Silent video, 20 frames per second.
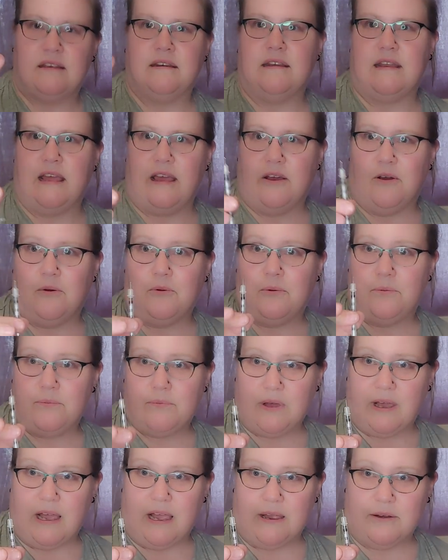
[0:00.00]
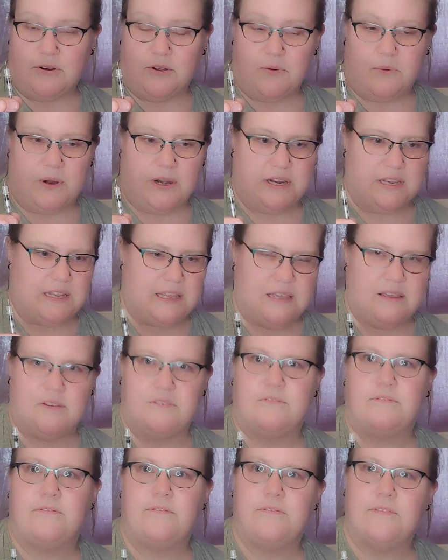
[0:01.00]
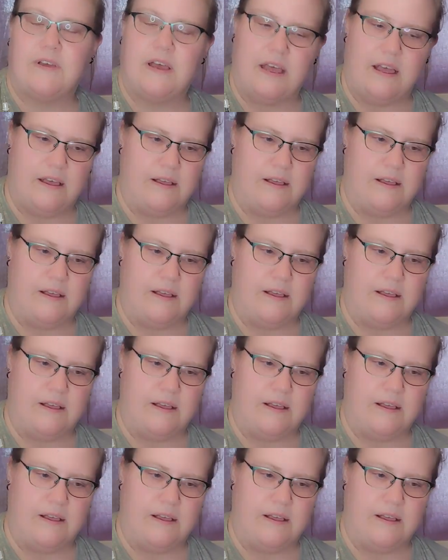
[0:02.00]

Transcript: Now, I don't want to give